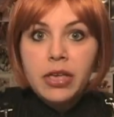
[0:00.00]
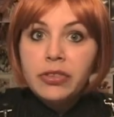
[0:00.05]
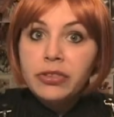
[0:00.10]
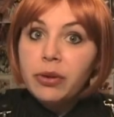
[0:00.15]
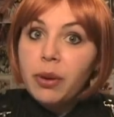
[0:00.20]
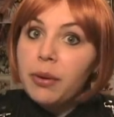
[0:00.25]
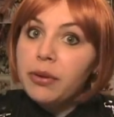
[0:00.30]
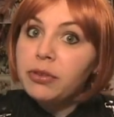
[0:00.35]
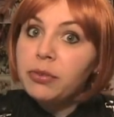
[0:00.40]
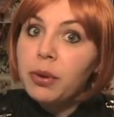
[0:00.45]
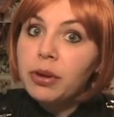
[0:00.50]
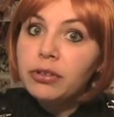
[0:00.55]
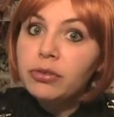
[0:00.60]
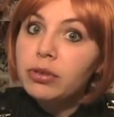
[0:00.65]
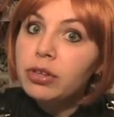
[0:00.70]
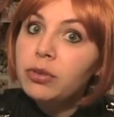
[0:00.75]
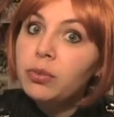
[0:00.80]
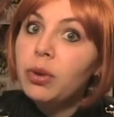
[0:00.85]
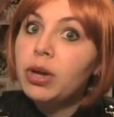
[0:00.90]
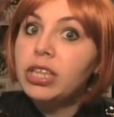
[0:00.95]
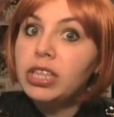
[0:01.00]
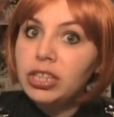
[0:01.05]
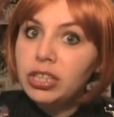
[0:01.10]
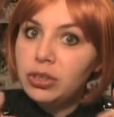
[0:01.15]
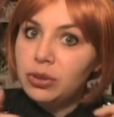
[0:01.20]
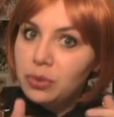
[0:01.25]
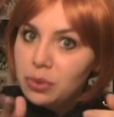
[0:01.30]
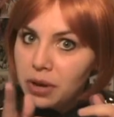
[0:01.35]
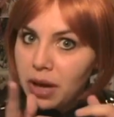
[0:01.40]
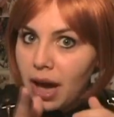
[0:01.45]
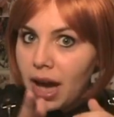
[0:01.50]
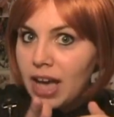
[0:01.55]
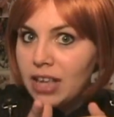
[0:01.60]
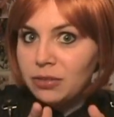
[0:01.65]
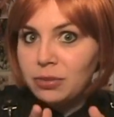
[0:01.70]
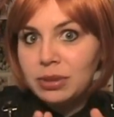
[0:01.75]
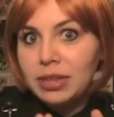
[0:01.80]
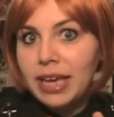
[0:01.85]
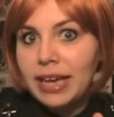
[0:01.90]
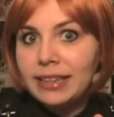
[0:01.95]
So I was wondering what you
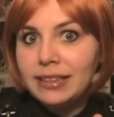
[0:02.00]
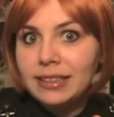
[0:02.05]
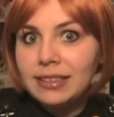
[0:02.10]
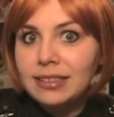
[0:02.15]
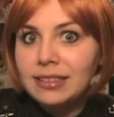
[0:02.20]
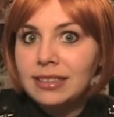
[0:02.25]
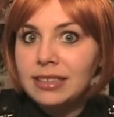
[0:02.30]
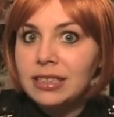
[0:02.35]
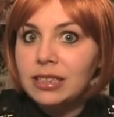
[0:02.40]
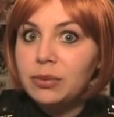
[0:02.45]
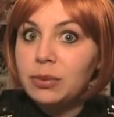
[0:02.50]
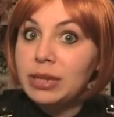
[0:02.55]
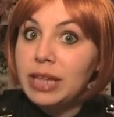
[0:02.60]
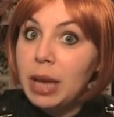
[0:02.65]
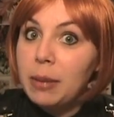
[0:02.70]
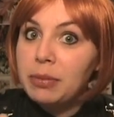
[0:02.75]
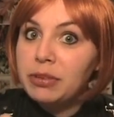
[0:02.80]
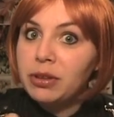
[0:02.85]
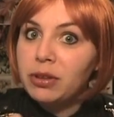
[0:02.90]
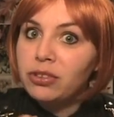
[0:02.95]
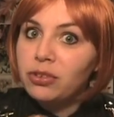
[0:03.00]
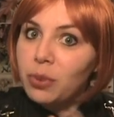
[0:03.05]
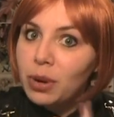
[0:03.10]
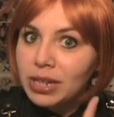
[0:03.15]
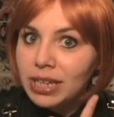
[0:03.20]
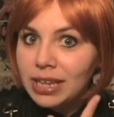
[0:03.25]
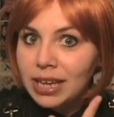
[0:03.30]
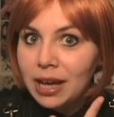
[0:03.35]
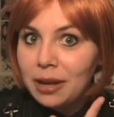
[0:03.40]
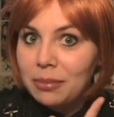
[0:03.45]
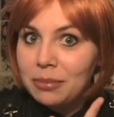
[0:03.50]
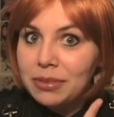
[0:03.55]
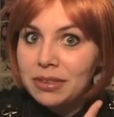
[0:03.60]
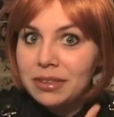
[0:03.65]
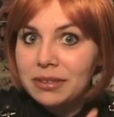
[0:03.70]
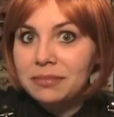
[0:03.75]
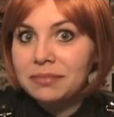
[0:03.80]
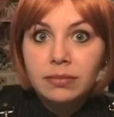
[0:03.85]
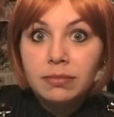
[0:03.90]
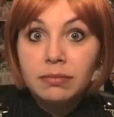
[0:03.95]
guys would like to see when episode 20
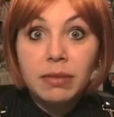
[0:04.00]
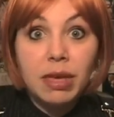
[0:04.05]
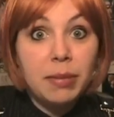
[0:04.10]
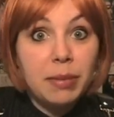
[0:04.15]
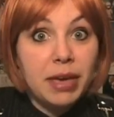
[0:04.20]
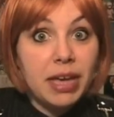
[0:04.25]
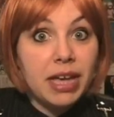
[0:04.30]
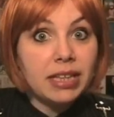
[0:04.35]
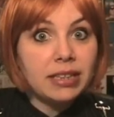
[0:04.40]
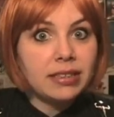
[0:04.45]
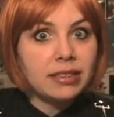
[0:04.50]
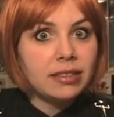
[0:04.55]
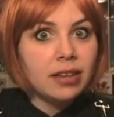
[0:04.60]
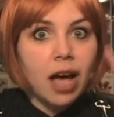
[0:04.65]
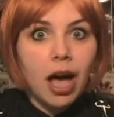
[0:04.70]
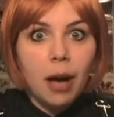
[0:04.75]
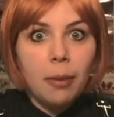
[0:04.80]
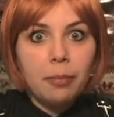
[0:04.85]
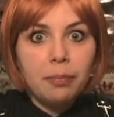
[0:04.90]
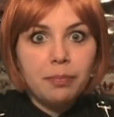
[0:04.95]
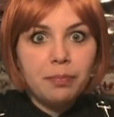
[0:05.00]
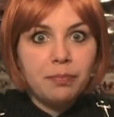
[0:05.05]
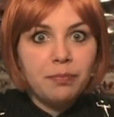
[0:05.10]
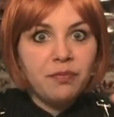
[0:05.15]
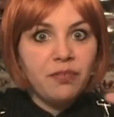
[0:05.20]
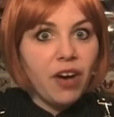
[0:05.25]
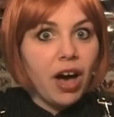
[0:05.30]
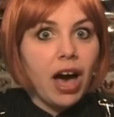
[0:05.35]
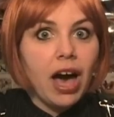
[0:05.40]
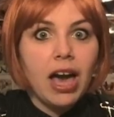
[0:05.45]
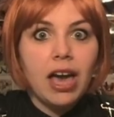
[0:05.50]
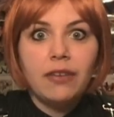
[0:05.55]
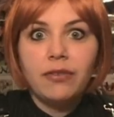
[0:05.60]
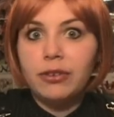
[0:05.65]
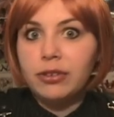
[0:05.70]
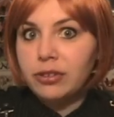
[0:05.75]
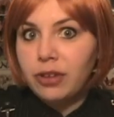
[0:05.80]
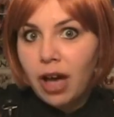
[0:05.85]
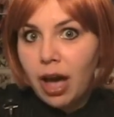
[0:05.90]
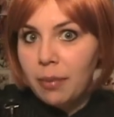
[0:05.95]
comes. Maybe a top 5
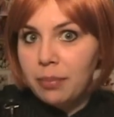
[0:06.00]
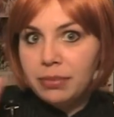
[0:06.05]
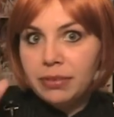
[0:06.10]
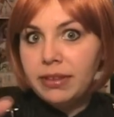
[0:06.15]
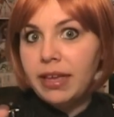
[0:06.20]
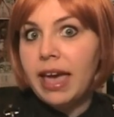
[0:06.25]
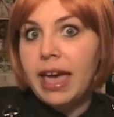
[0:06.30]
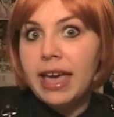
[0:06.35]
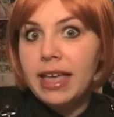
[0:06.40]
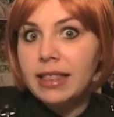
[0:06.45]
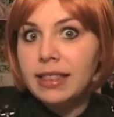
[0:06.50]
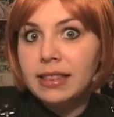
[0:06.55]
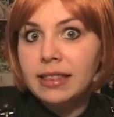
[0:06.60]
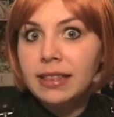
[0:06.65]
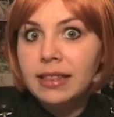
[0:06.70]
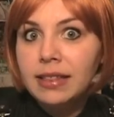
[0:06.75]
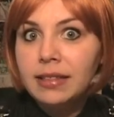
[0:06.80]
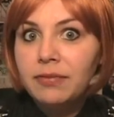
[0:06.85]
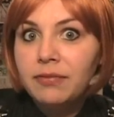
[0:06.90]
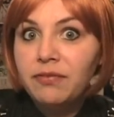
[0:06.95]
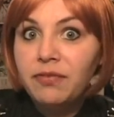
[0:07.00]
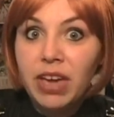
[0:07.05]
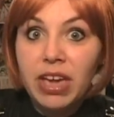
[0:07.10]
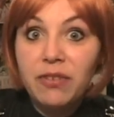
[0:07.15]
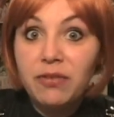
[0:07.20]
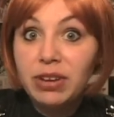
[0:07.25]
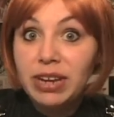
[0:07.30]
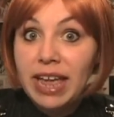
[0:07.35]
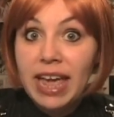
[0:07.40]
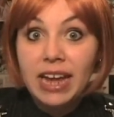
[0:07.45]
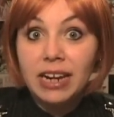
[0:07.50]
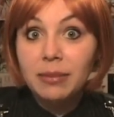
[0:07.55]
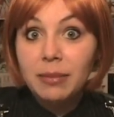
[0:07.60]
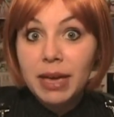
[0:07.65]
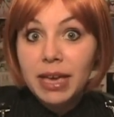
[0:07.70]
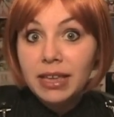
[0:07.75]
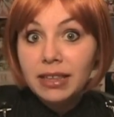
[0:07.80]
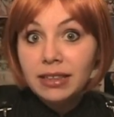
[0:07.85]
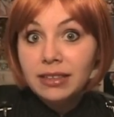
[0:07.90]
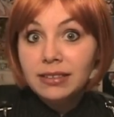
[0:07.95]
or top 10 favorite
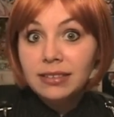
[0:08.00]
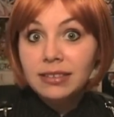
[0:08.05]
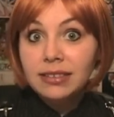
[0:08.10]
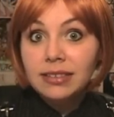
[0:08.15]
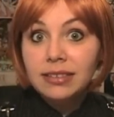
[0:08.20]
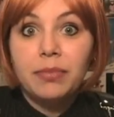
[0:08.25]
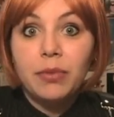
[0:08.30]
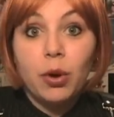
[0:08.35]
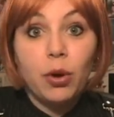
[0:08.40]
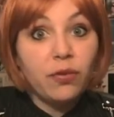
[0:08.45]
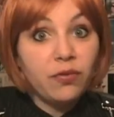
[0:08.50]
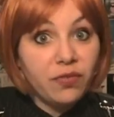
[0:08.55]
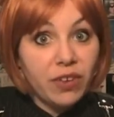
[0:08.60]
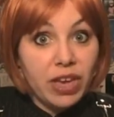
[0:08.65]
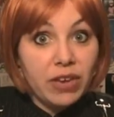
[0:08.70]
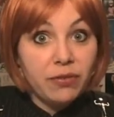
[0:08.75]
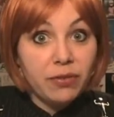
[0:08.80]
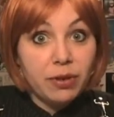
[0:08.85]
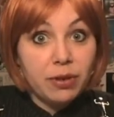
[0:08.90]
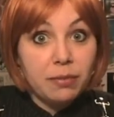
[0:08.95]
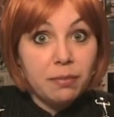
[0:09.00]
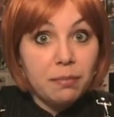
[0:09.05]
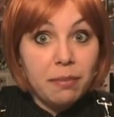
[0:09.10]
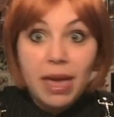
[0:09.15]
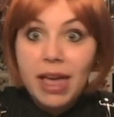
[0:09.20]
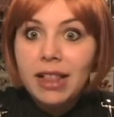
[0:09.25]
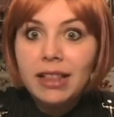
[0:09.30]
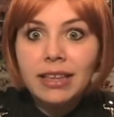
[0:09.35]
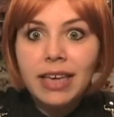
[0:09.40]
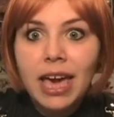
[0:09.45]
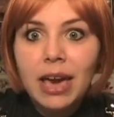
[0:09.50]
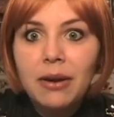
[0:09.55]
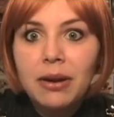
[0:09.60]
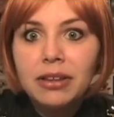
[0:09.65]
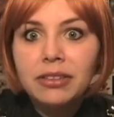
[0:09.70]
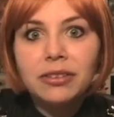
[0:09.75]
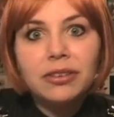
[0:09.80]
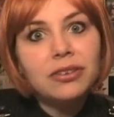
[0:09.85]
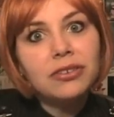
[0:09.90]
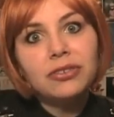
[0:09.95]
animes? Or favorite male
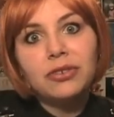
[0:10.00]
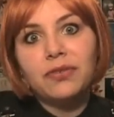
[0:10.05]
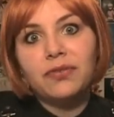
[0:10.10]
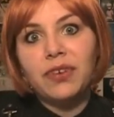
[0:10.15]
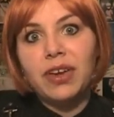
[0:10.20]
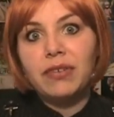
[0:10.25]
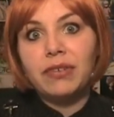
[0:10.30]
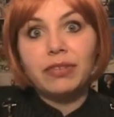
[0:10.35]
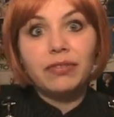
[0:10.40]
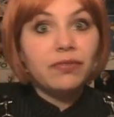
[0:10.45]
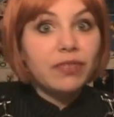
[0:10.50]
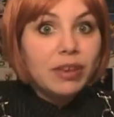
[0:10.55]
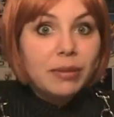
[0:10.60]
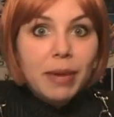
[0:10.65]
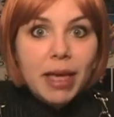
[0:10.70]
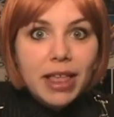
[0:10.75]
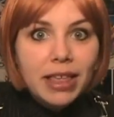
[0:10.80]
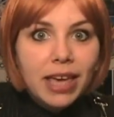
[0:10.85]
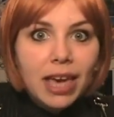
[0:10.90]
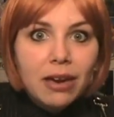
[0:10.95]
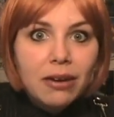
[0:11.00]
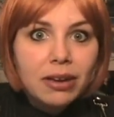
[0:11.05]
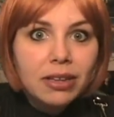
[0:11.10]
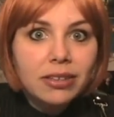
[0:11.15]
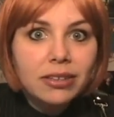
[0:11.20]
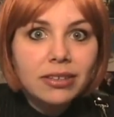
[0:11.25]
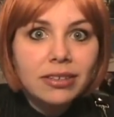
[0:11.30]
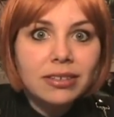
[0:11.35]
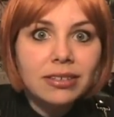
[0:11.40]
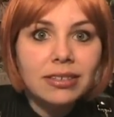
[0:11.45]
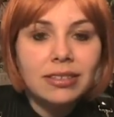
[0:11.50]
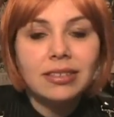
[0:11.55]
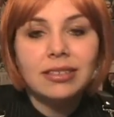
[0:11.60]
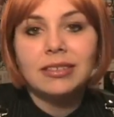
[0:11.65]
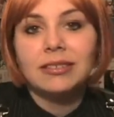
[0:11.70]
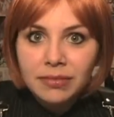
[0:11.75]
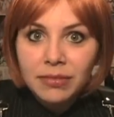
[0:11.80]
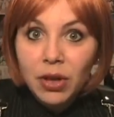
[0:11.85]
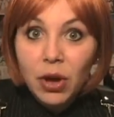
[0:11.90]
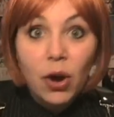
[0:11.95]
characters or favorite female
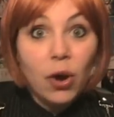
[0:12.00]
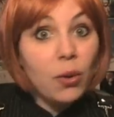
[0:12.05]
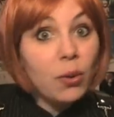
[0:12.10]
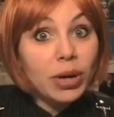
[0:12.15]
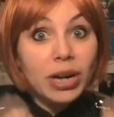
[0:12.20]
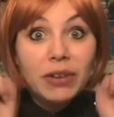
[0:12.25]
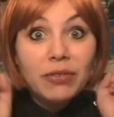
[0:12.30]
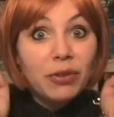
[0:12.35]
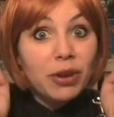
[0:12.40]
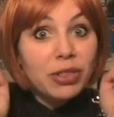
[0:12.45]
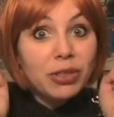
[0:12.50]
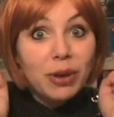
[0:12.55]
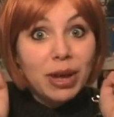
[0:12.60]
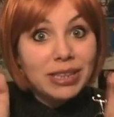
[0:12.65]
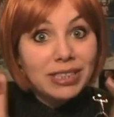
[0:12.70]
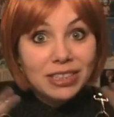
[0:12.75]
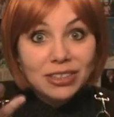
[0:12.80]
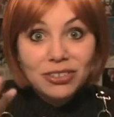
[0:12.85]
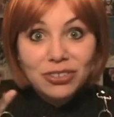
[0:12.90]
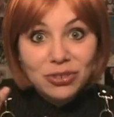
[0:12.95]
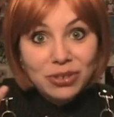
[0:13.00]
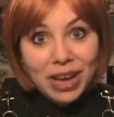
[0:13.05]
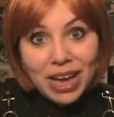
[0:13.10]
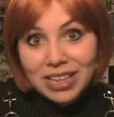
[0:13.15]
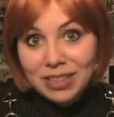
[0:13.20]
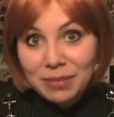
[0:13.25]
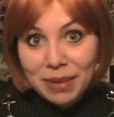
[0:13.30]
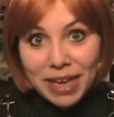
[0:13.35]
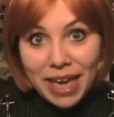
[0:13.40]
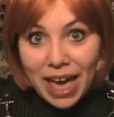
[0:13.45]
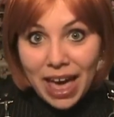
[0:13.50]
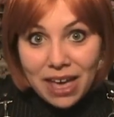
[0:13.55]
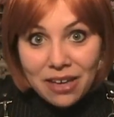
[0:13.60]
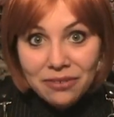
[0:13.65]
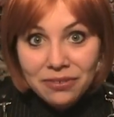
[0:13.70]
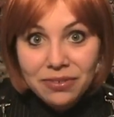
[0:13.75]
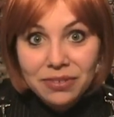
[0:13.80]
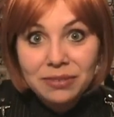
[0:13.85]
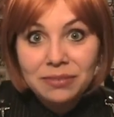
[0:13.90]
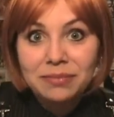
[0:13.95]
characters? Or whatever other ideas you guys may
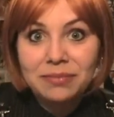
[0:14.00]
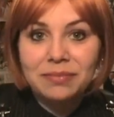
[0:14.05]
have.